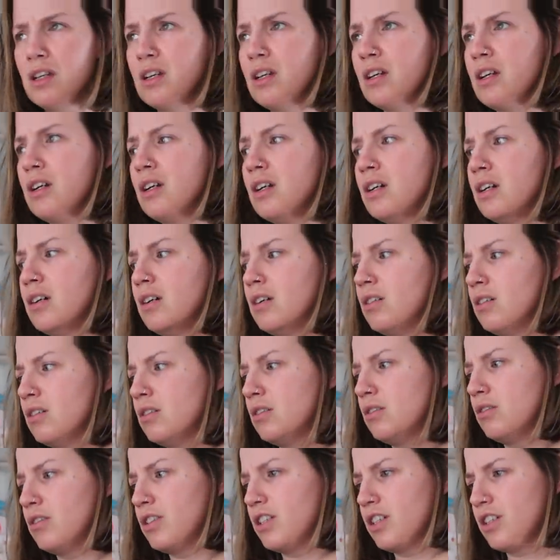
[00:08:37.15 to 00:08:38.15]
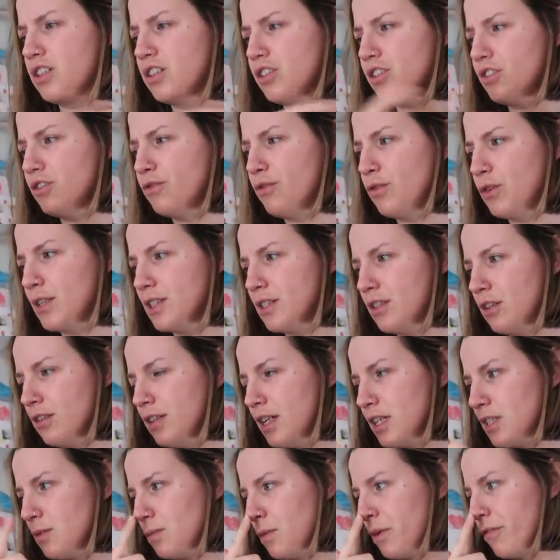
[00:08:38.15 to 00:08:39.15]
Or did I just voice note
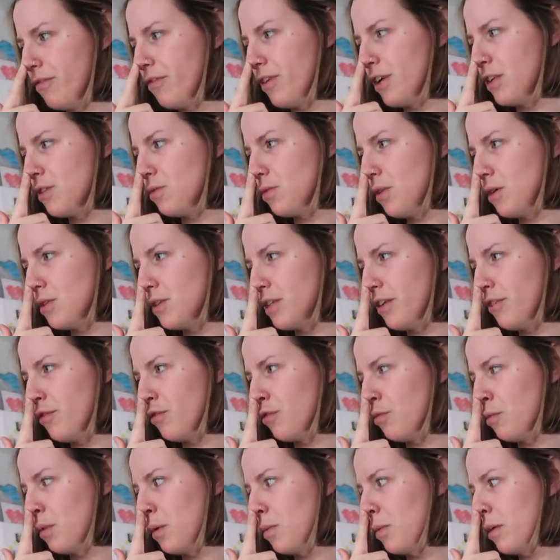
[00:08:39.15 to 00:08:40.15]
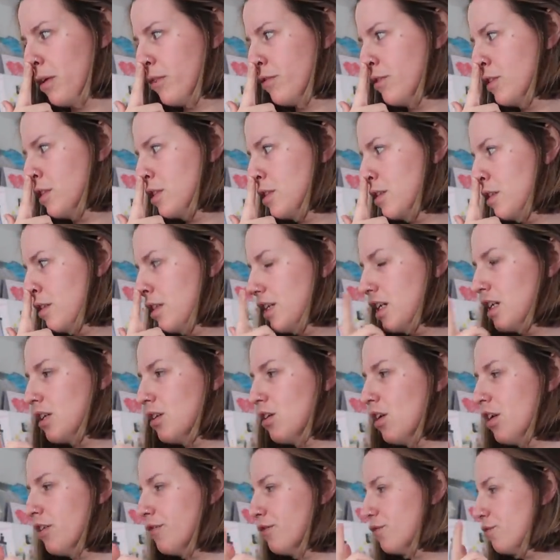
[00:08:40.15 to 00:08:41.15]
that to my friend what I was having for my breakfast? I think
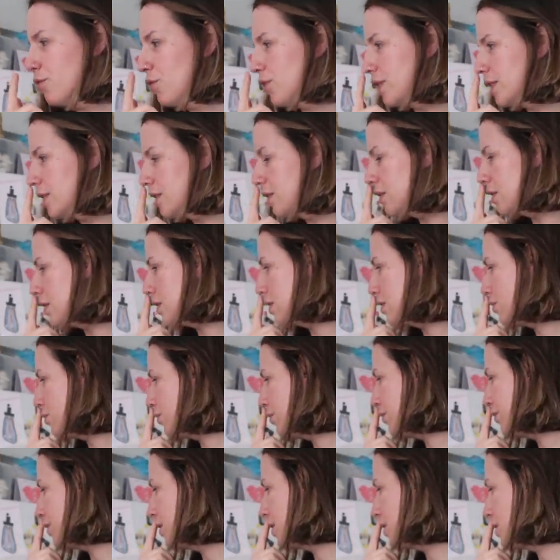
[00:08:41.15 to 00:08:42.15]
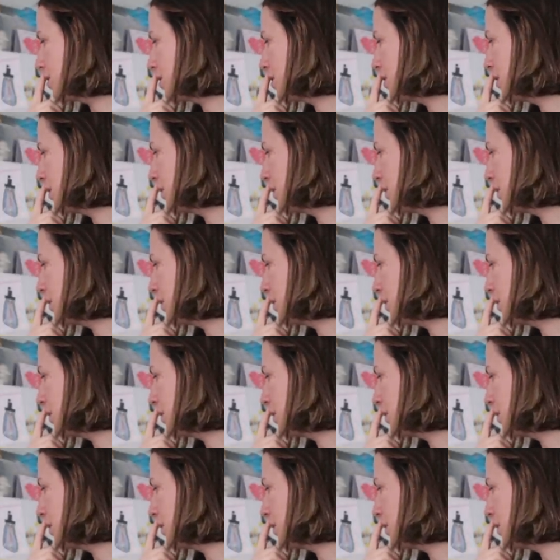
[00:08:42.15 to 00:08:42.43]
I've voice noted it to my friend.